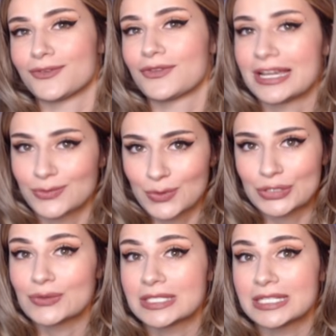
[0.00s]
So if you guys
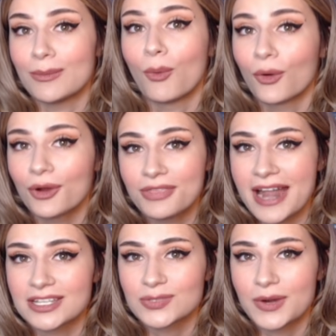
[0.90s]
want to see more,
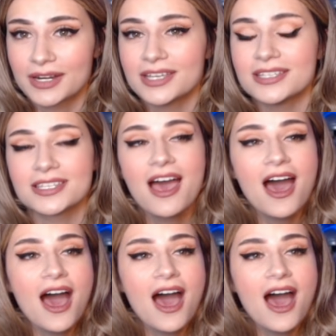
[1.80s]
that is where it is.